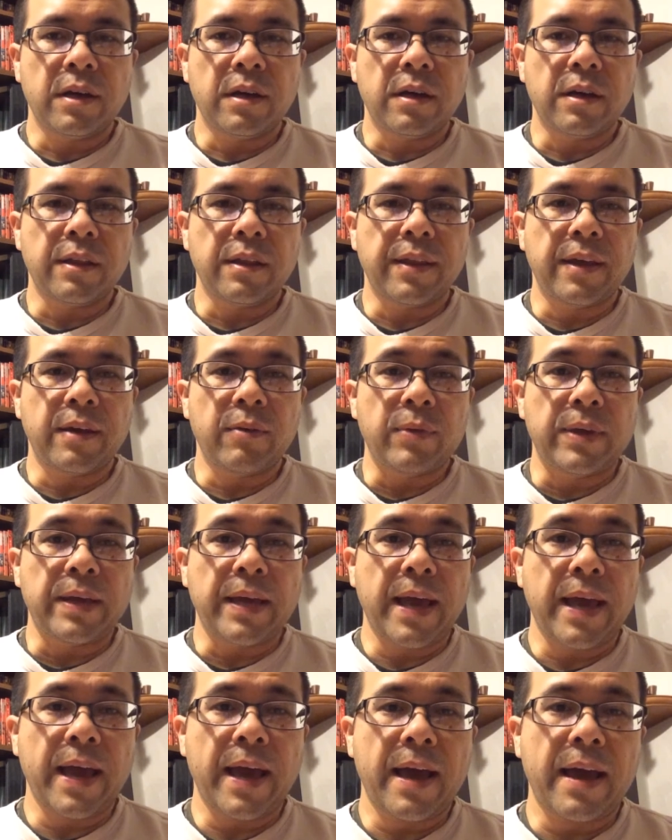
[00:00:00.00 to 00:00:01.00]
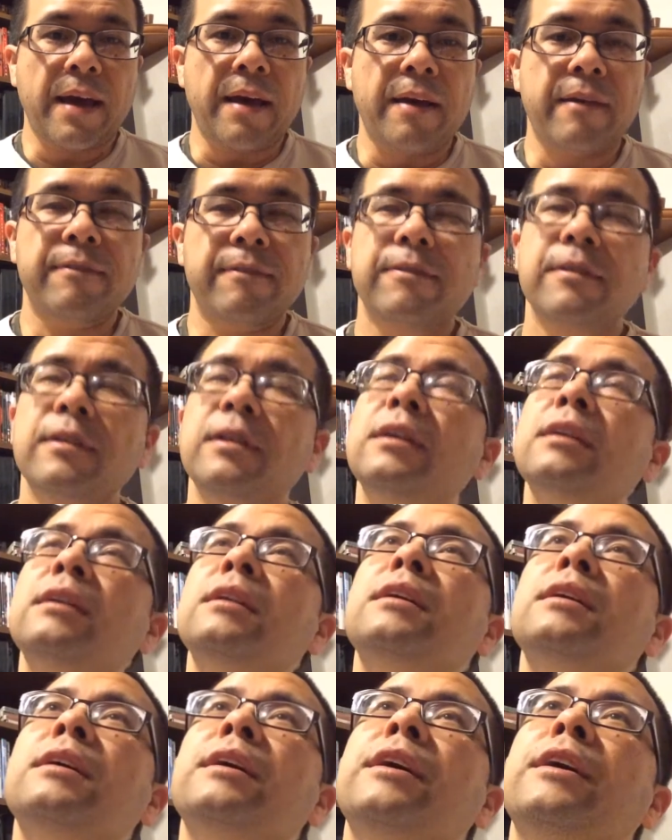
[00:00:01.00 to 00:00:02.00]
uh, that we have.
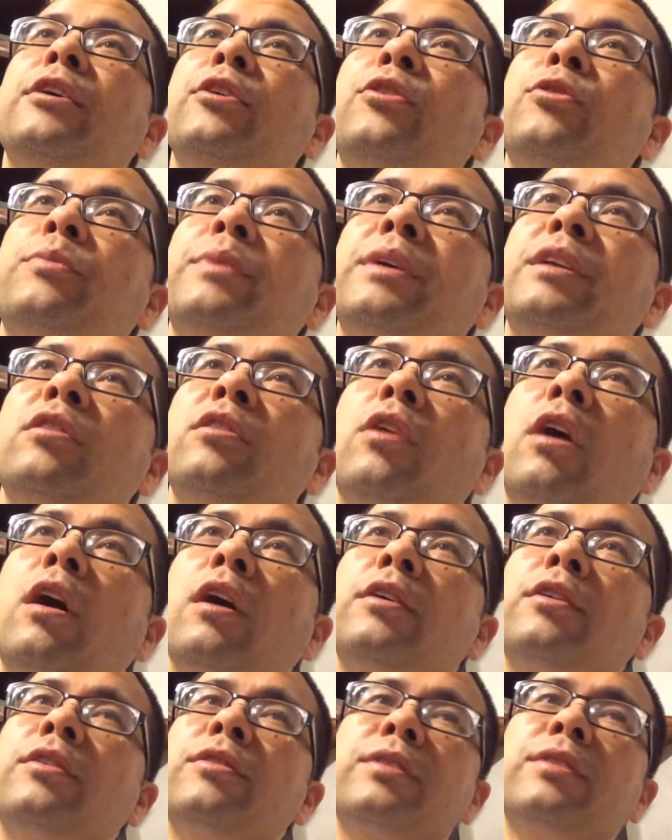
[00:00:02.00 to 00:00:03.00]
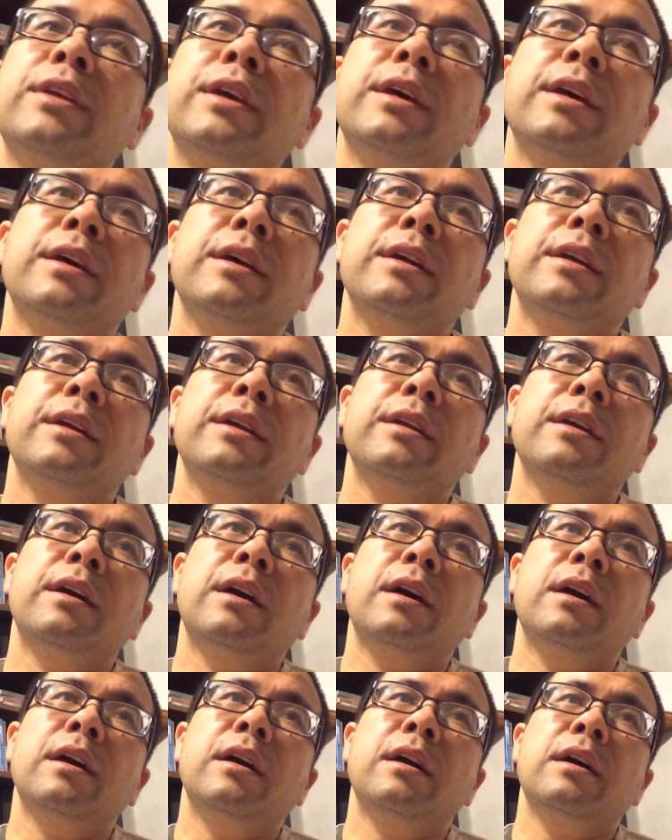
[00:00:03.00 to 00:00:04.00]
It'll be longer than
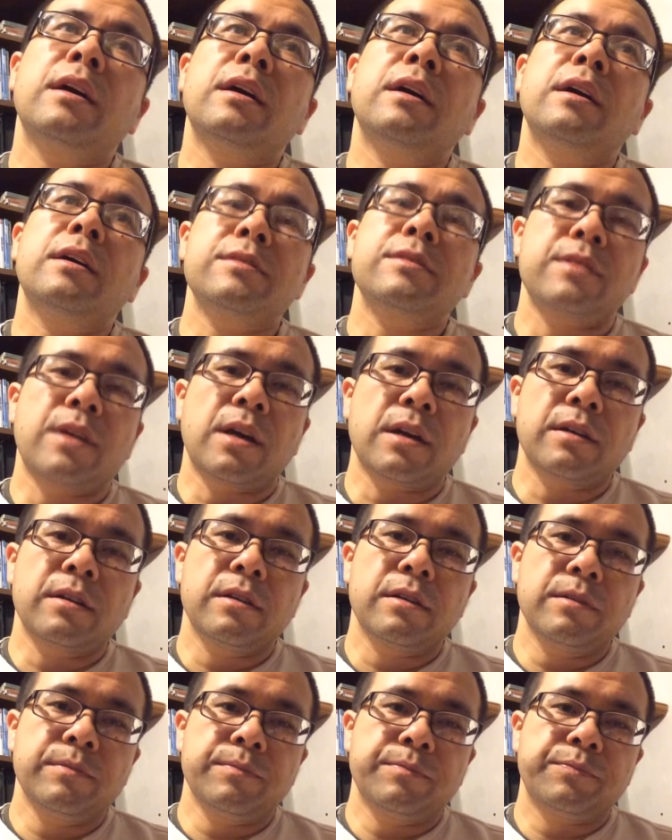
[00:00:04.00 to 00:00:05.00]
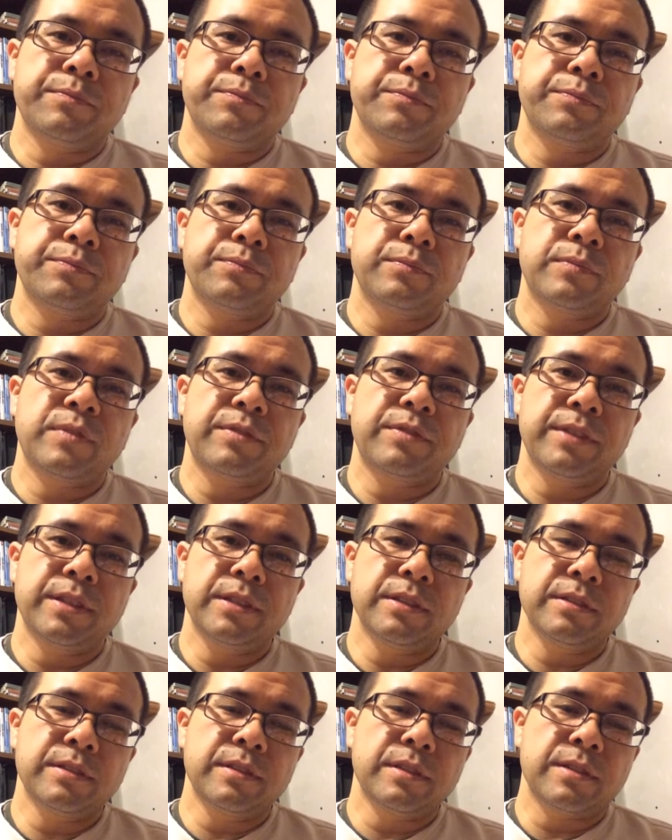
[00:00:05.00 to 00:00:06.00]
uh, a soccer
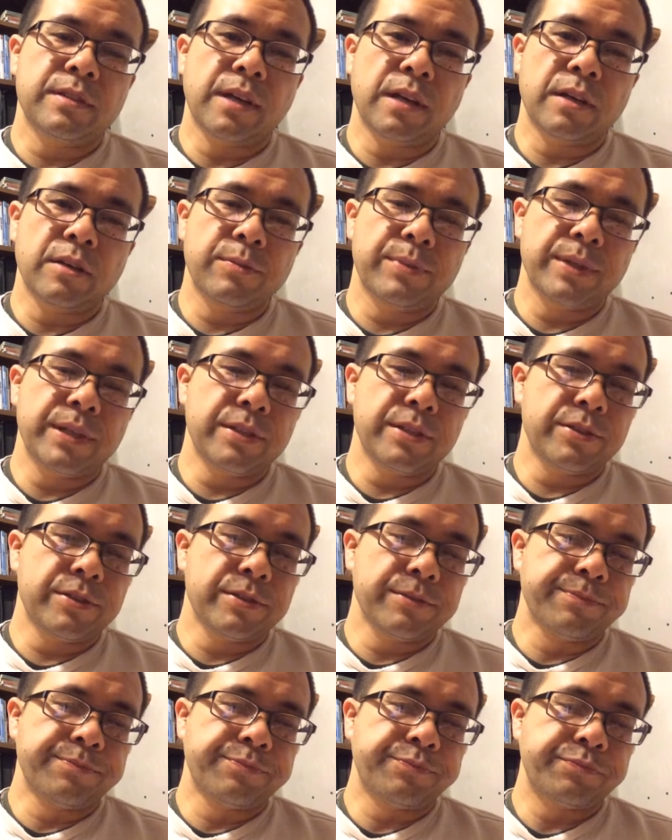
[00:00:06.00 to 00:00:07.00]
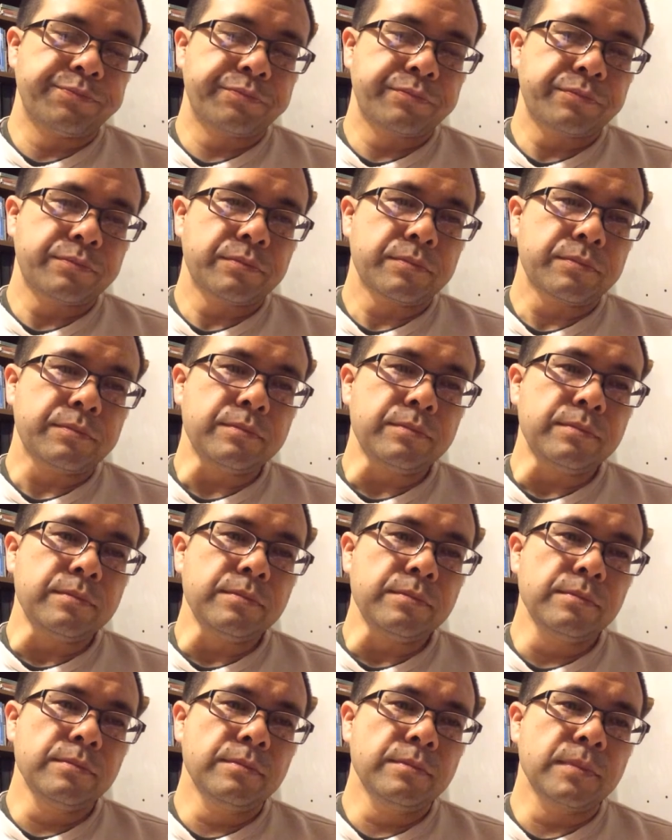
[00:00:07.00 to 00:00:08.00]
field, a soccer pitch.
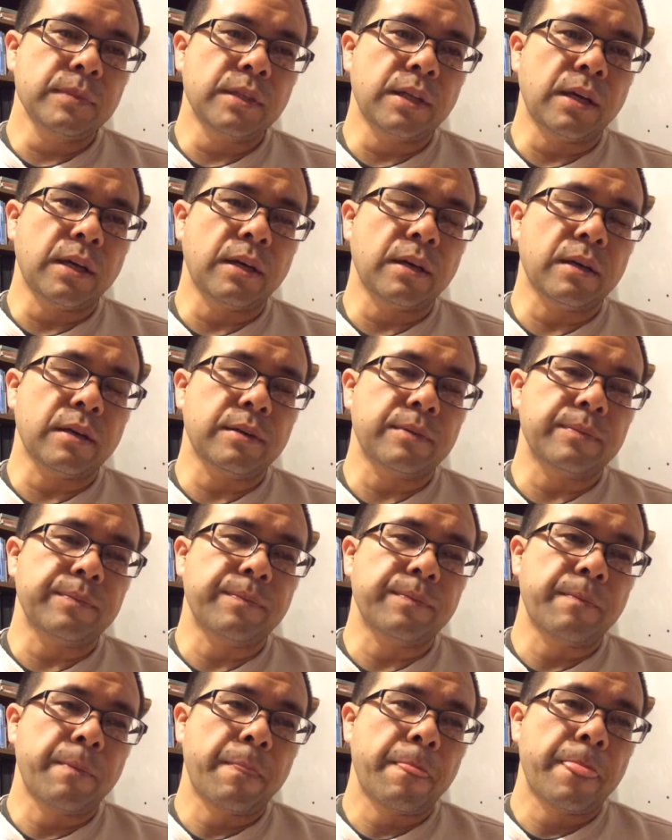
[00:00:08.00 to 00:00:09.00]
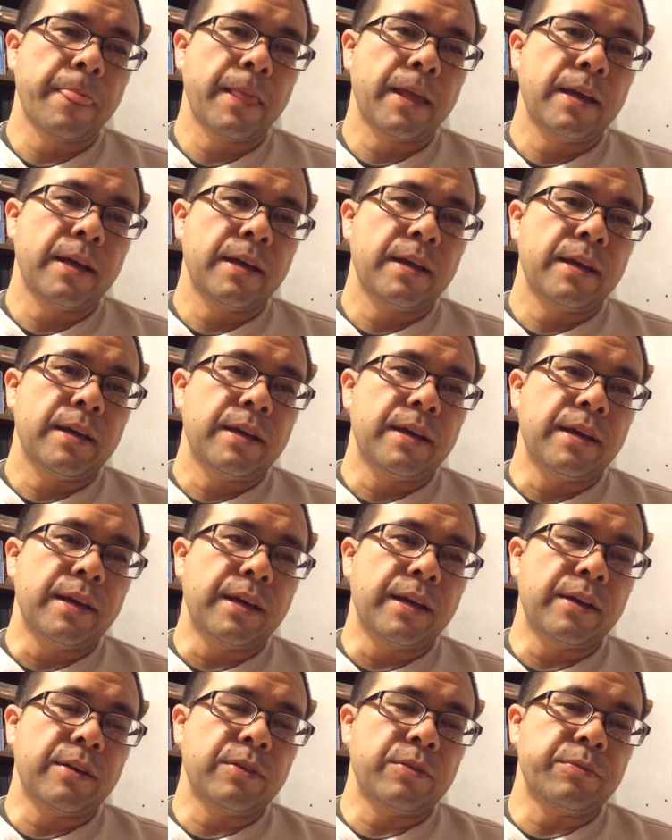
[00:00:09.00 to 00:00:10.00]
Um,
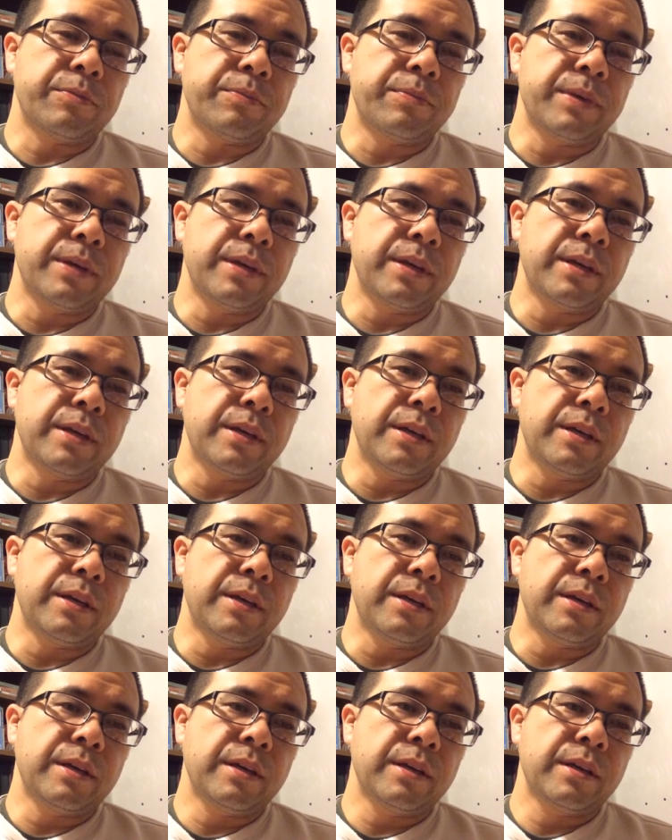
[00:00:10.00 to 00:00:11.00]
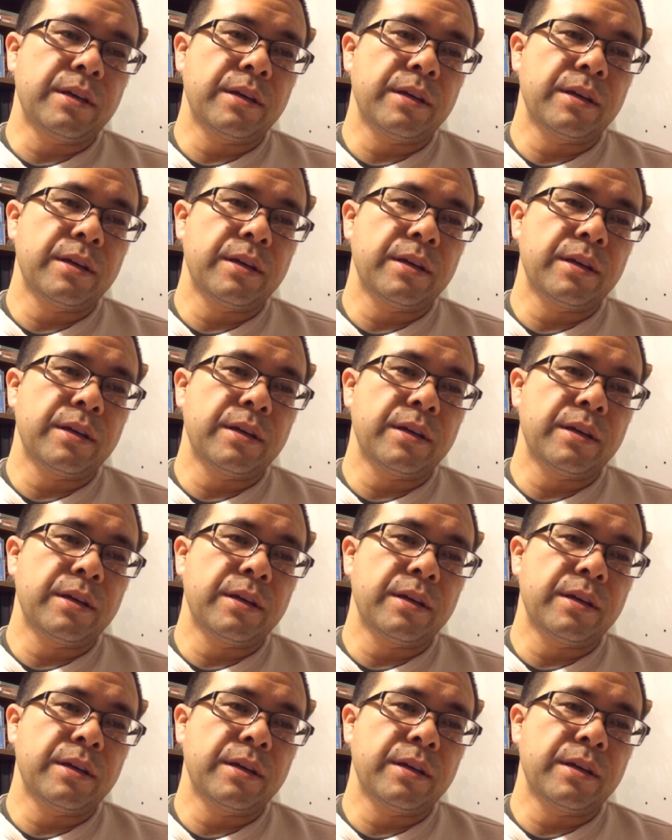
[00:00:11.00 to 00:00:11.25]
it'll be